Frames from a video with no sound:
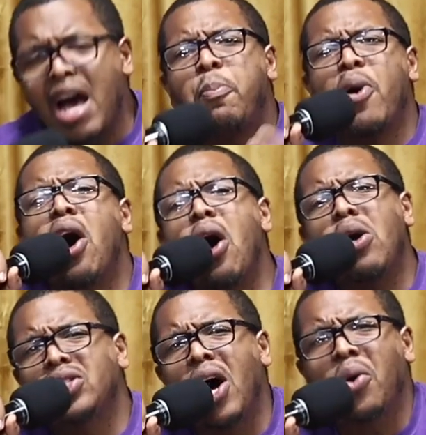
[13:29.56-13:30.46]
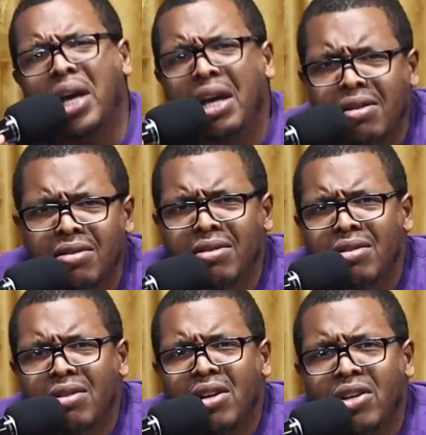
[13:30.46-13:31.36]
Paul talking.
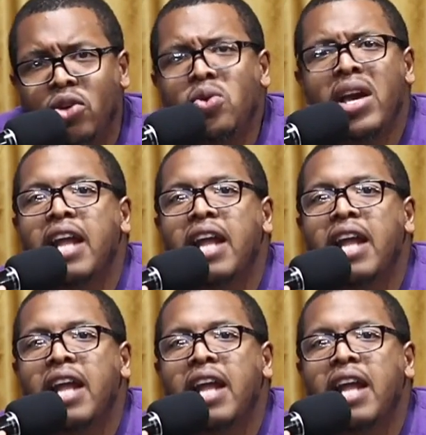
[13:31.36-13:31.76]
You got to